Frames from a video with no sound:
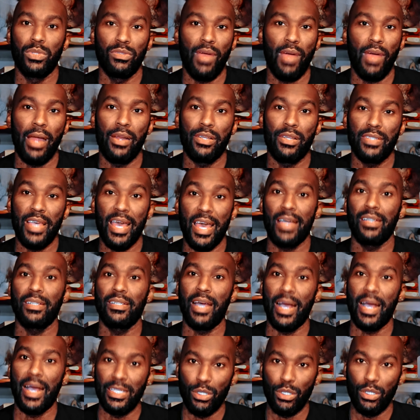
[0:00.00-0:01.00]
would writers
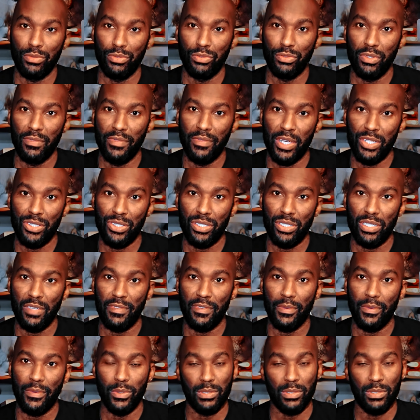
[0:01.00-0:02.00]
agonize over revisions
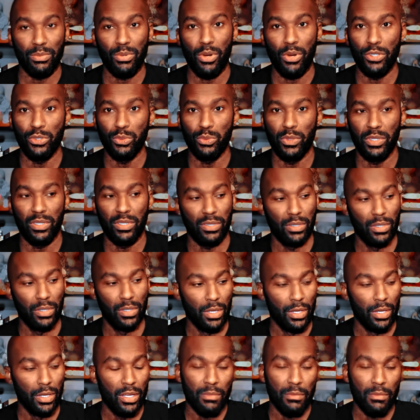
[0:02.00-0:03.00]
if it was approached with
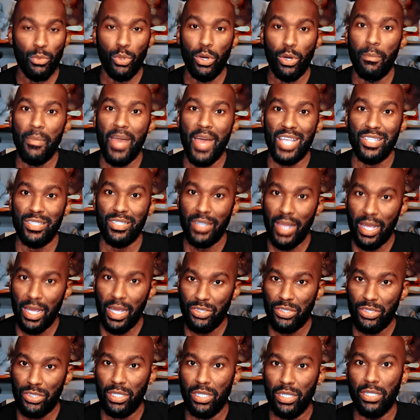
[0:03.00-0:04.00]
more
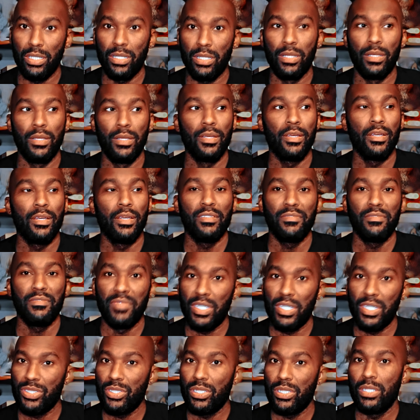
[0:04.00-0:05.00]
imagination,
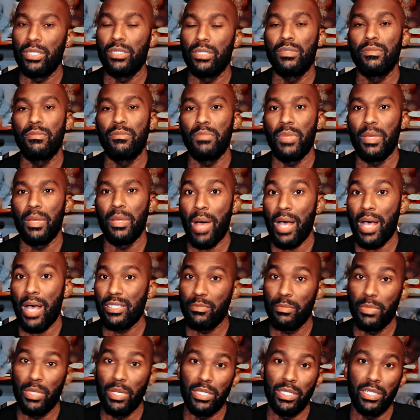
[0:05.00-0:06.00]
vision, and
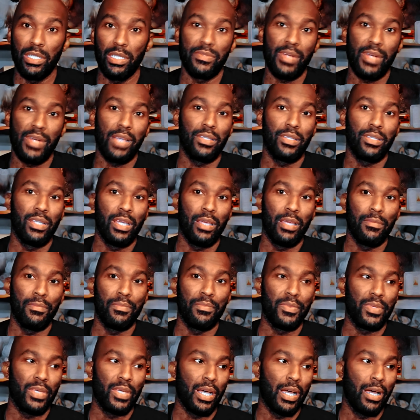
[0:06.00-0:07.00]
possibility, rather
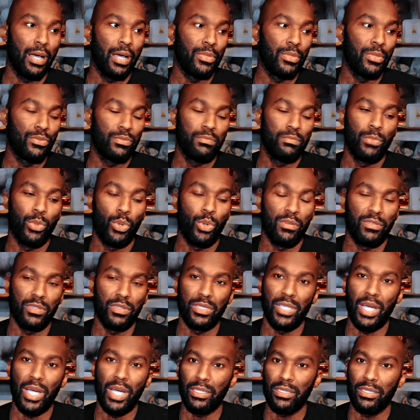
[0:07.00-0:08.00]
than the more
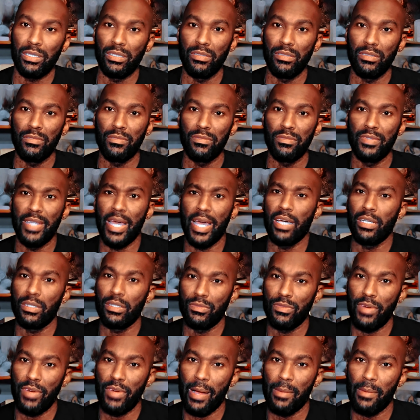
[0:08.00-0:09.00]
reductive,
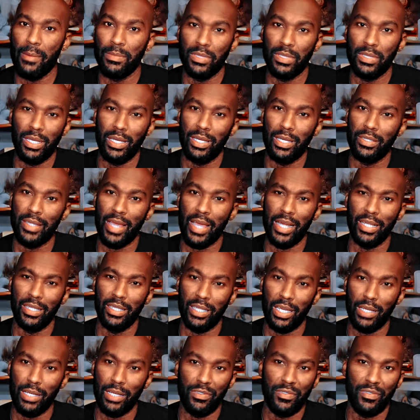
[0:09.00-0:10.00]
negative rap that
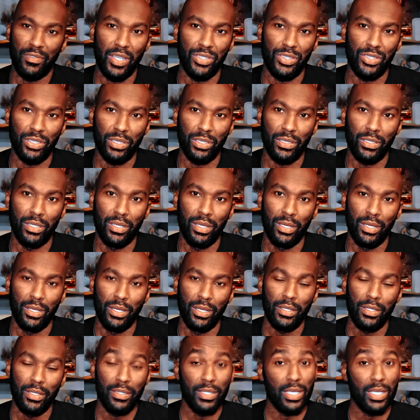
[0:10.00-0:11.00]
editing and revision
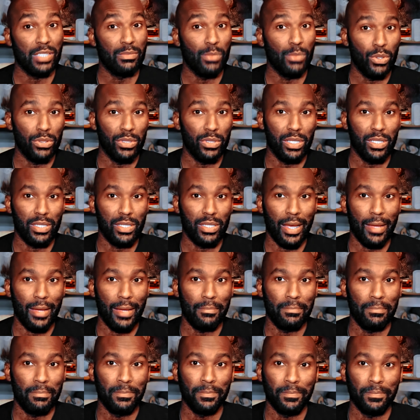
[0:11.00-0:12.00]
gets most of the
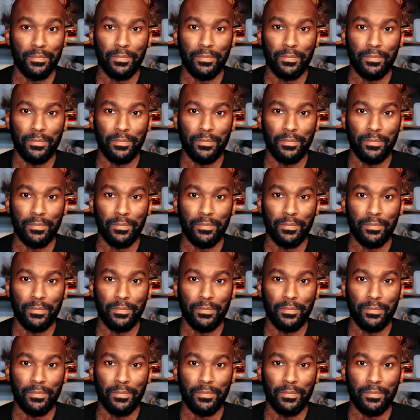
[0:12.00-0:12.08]
time.